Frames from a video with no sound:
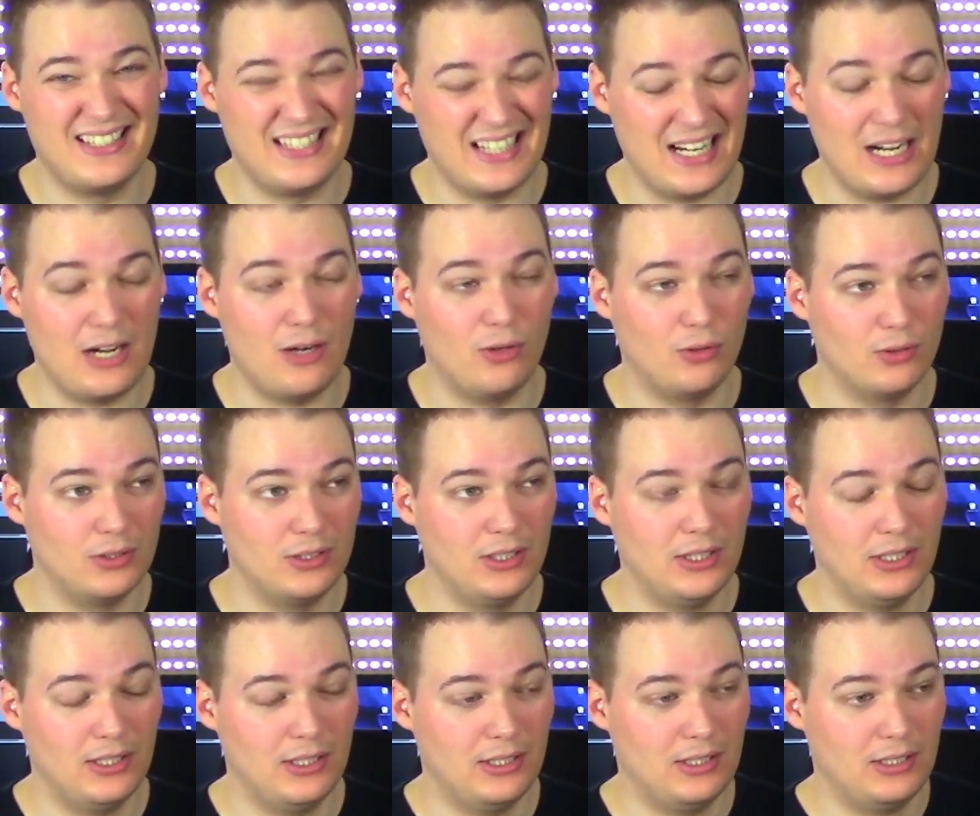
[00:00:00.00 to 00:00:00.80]
down
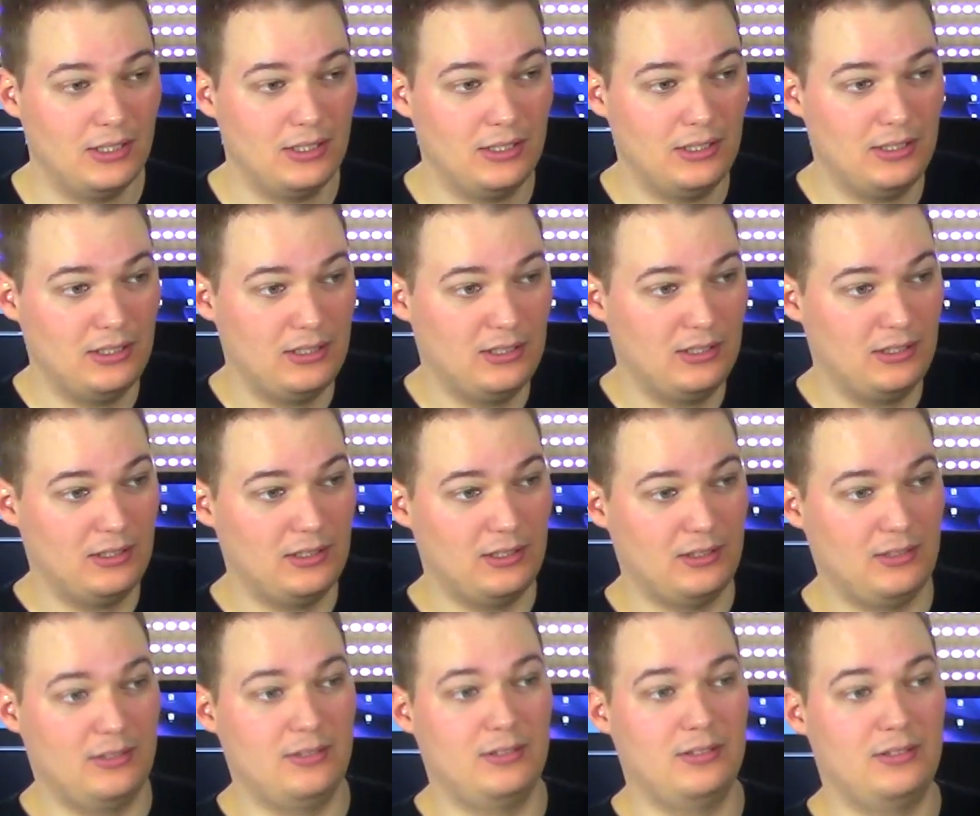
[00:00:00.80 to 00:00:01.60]

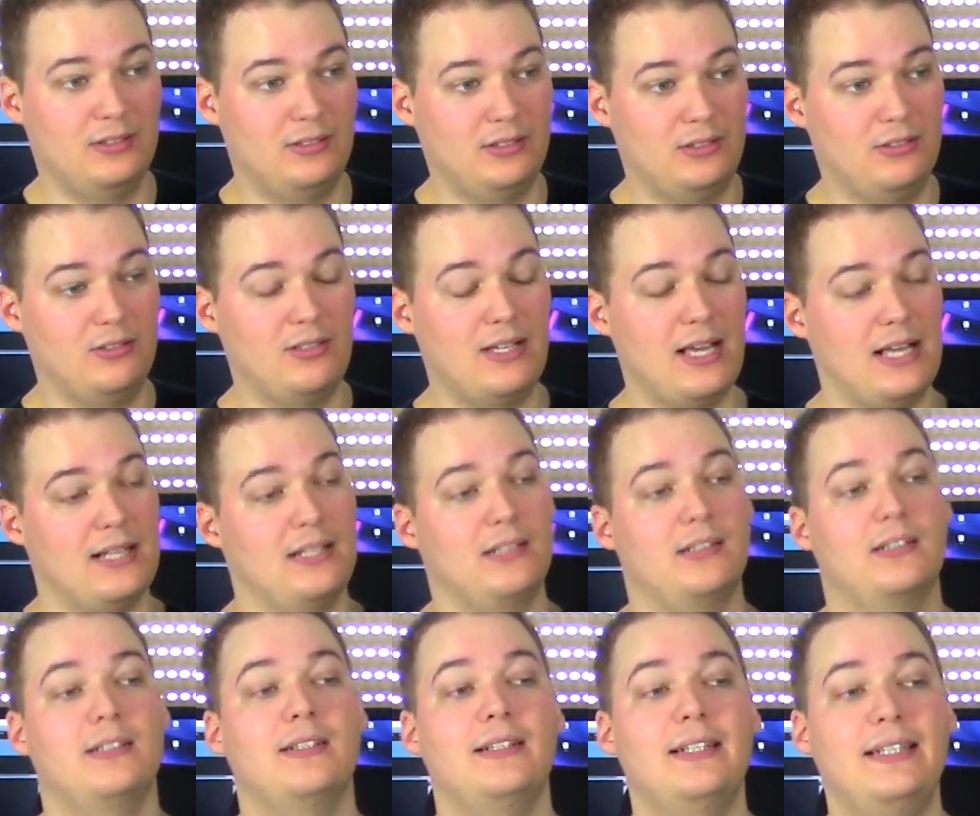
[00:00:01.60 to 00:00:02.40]
to get
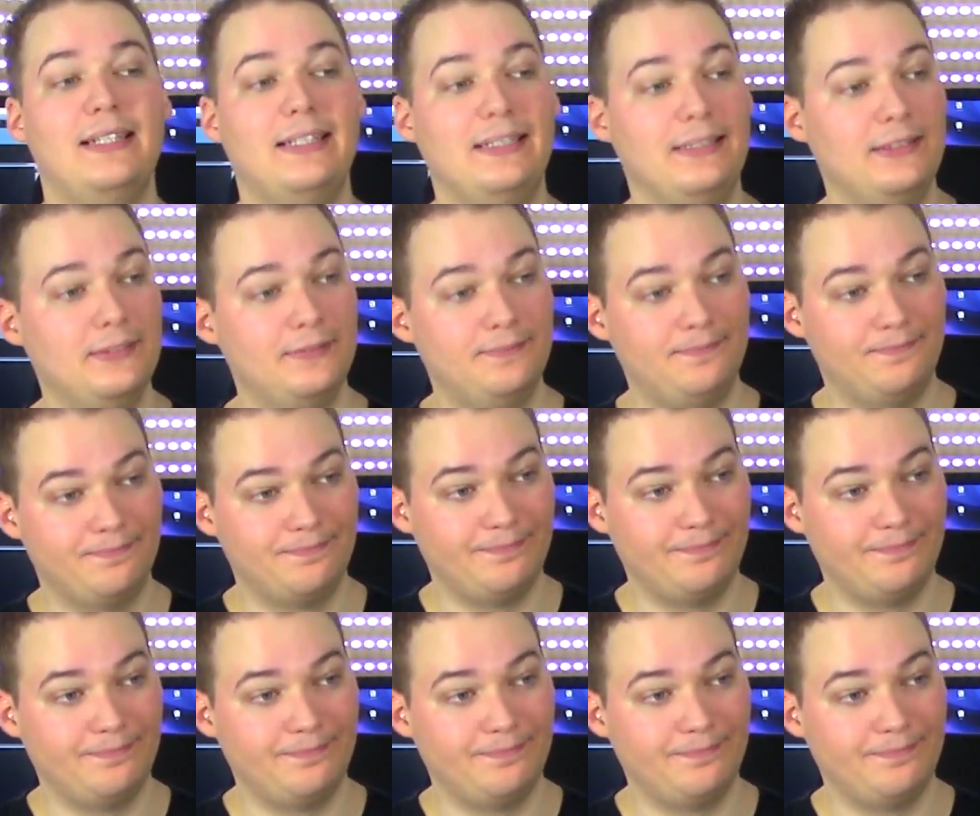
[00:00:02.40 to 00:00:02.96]
a clean.